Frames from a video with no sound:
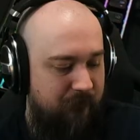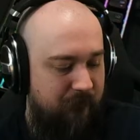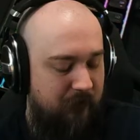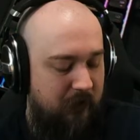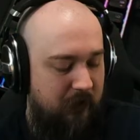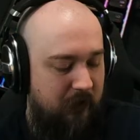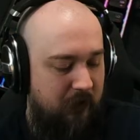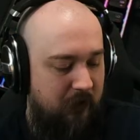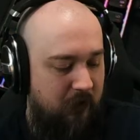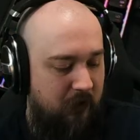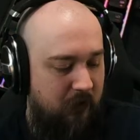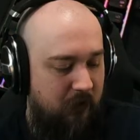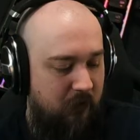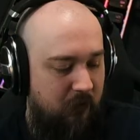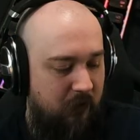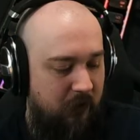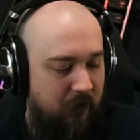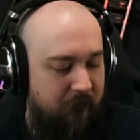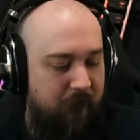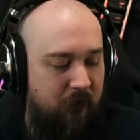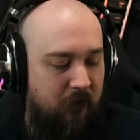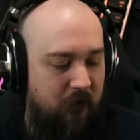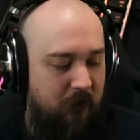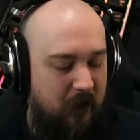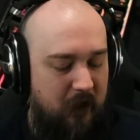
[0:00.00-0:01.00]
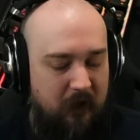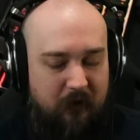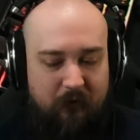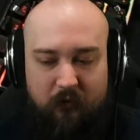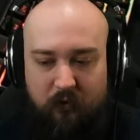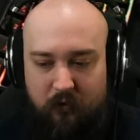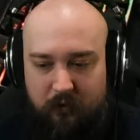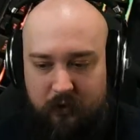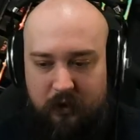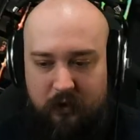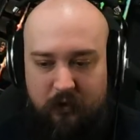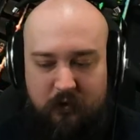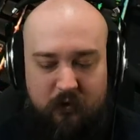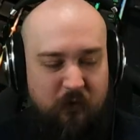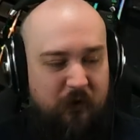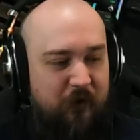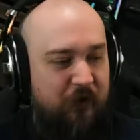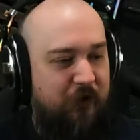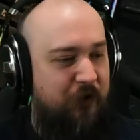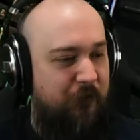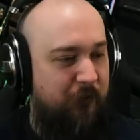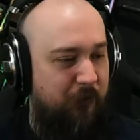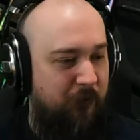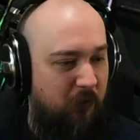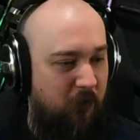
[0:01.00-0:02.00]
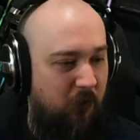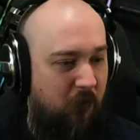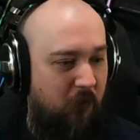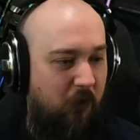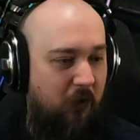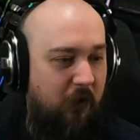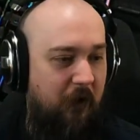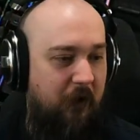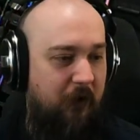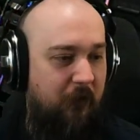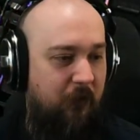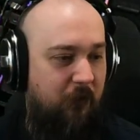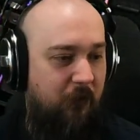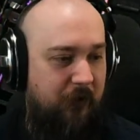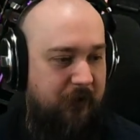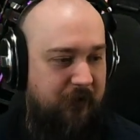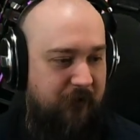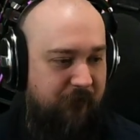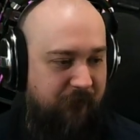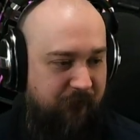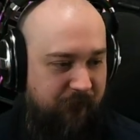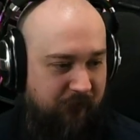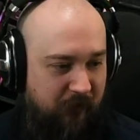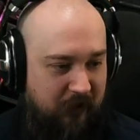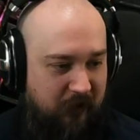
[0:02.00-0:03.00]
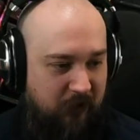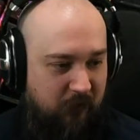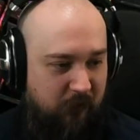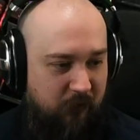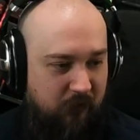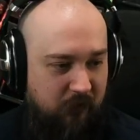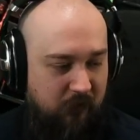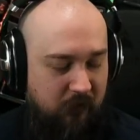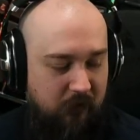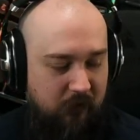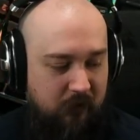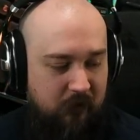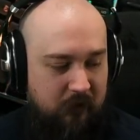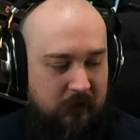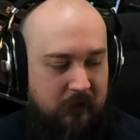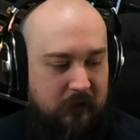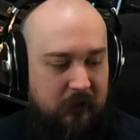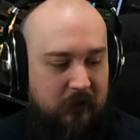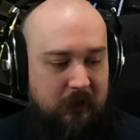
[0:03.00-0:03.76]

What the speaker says: if you're kind of looking to explore what's available